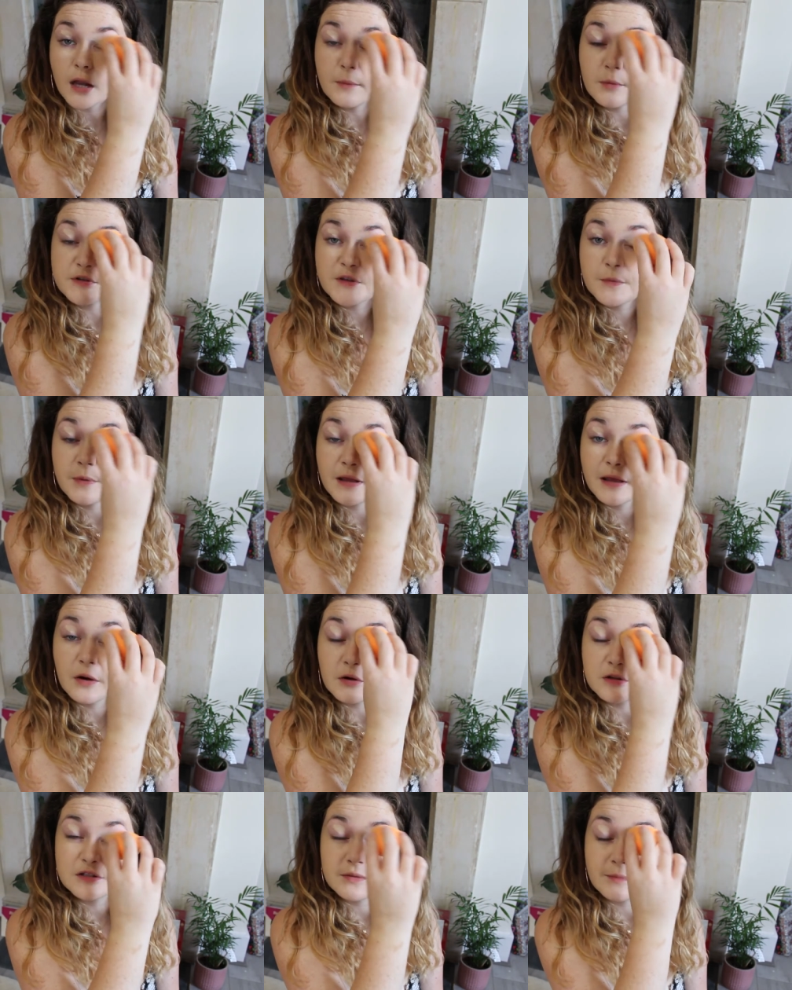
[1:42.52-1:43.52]
also putting it
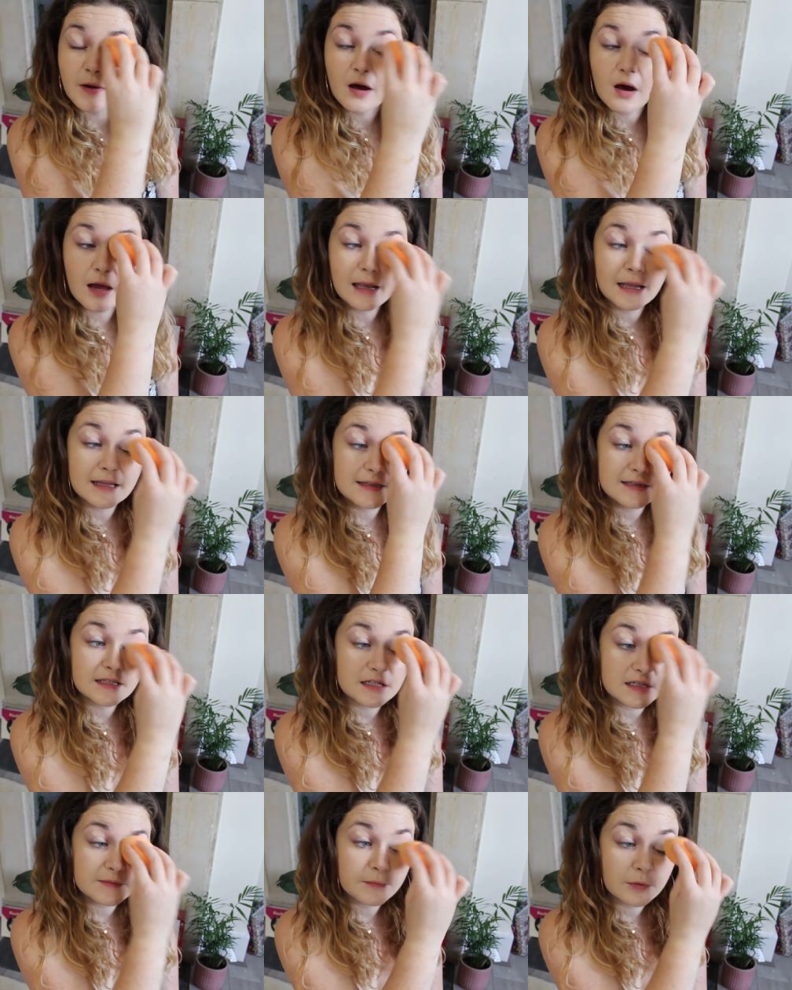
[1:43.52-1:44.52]
onto my eyelids to
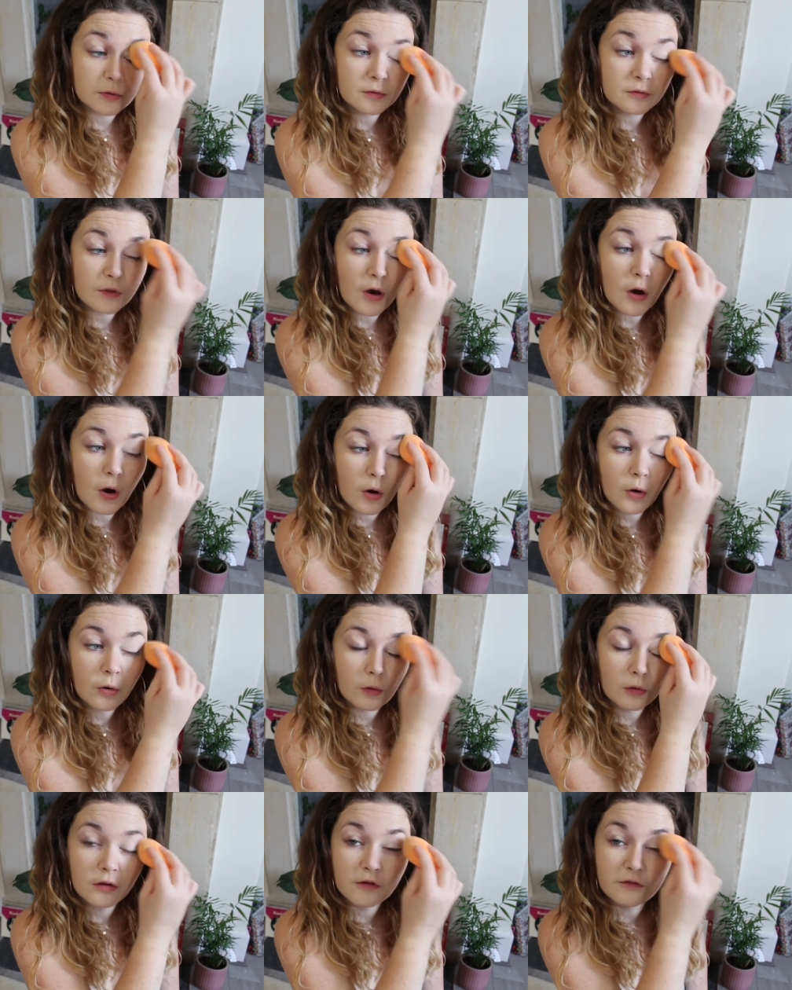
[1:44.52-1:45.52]
just pull the
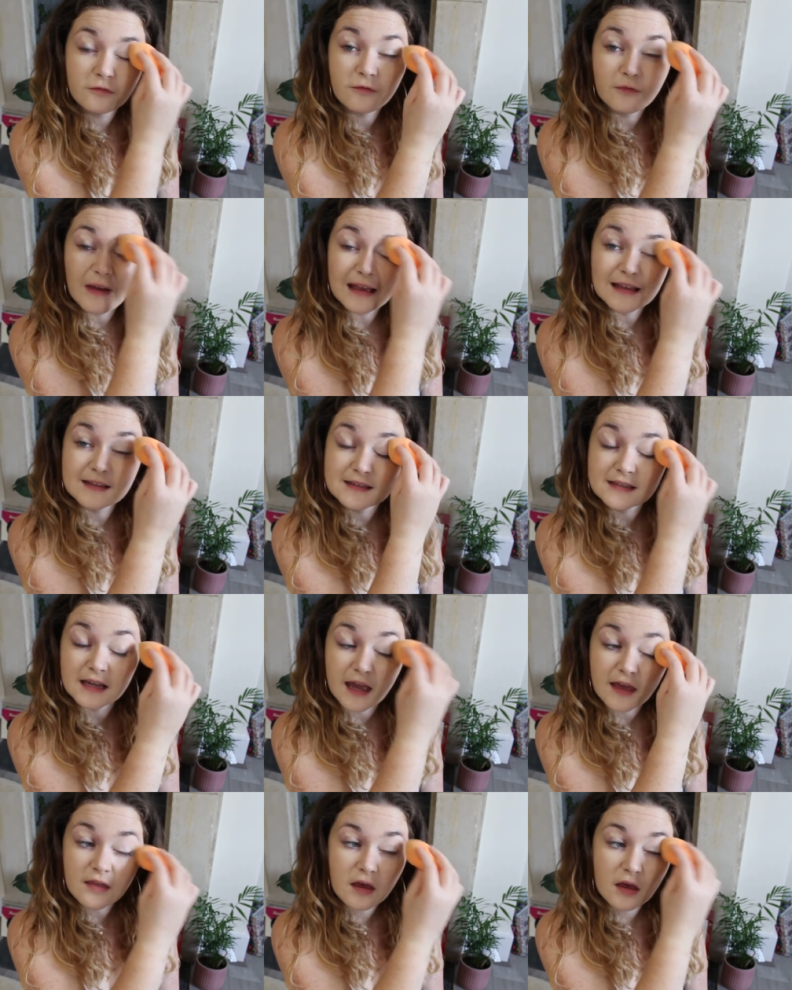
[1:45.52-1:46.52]
whole face
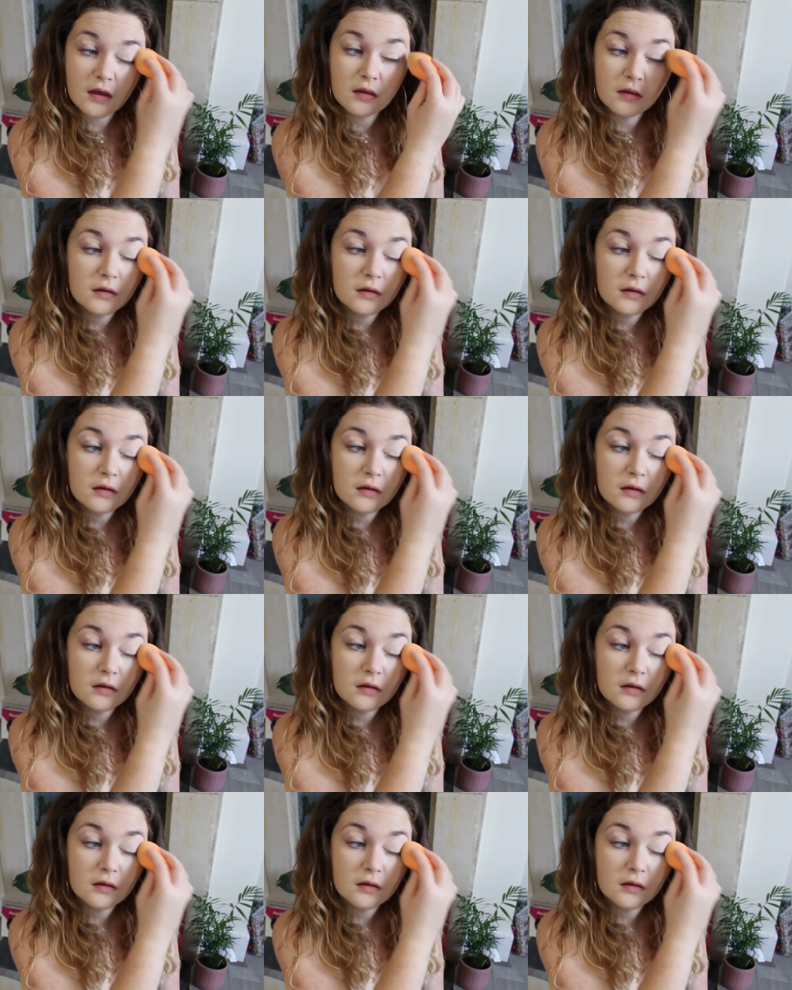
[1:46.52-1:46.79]
together.